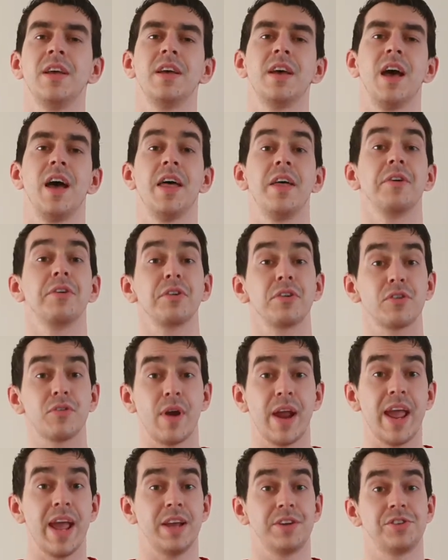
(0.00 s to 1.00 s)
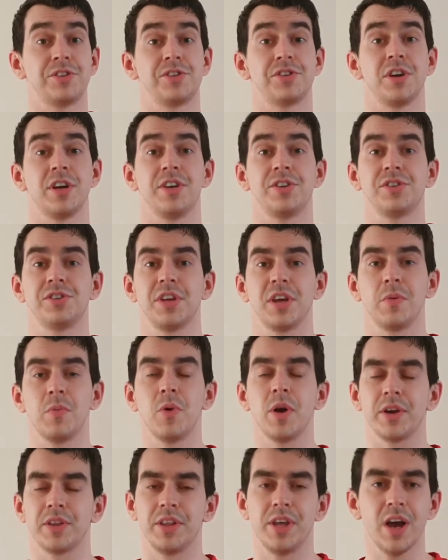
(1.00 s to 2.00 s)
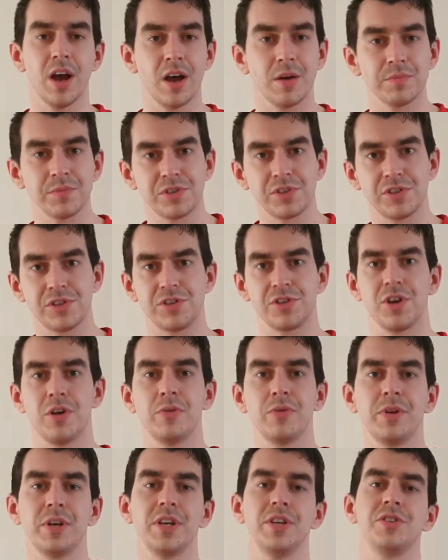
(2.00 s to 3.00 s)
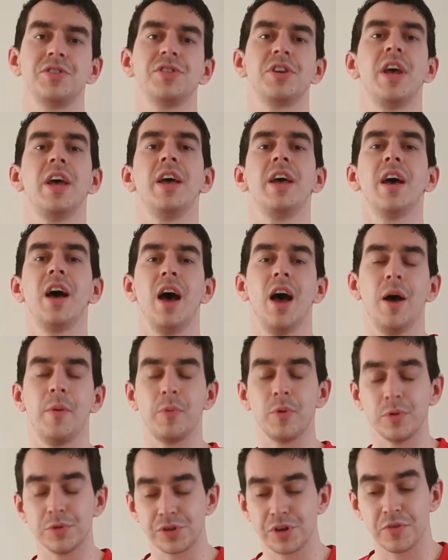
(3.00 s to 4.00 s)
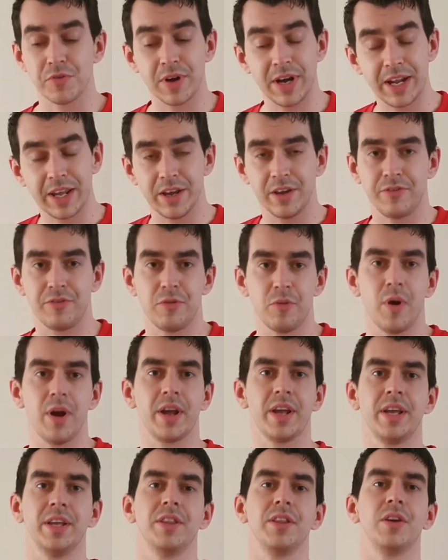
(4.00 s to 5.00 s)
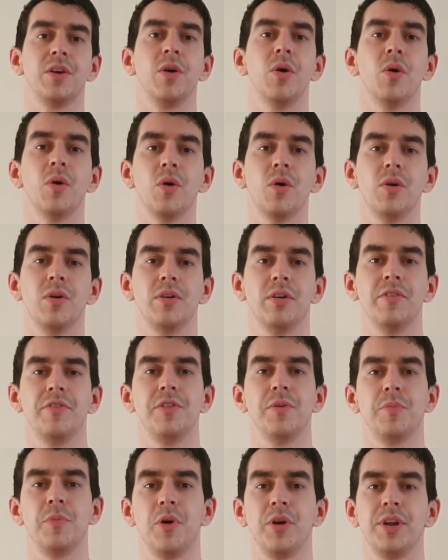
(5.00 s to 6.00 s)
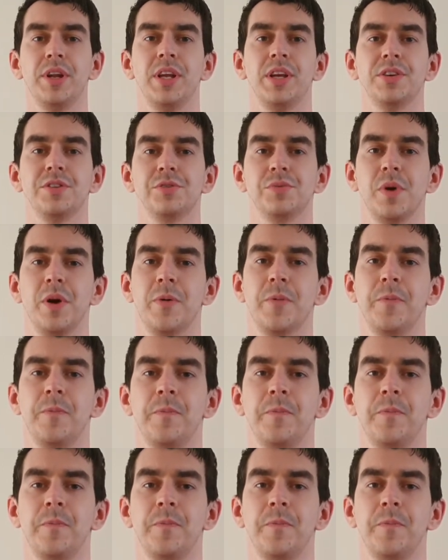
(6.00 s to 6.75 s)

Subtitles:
They're a great exercise. They can work the arms, the shoulders, but also really good for working the core of the body as well.